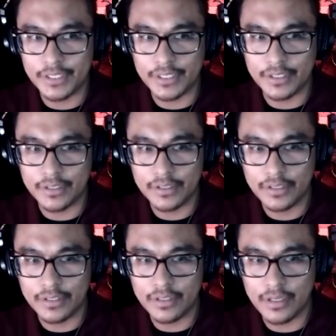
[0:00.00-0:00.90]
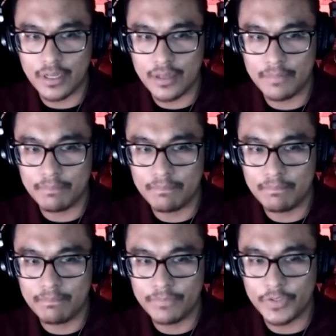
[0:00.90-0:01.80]
or
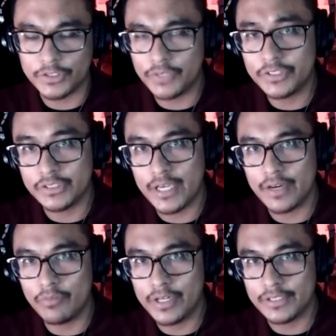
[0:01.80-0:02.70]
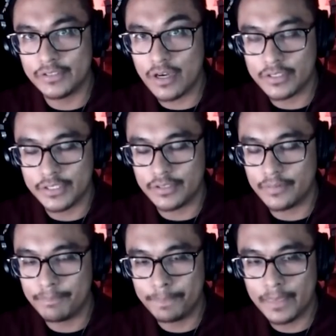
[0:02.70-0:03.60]
service attire wanted to talk to you.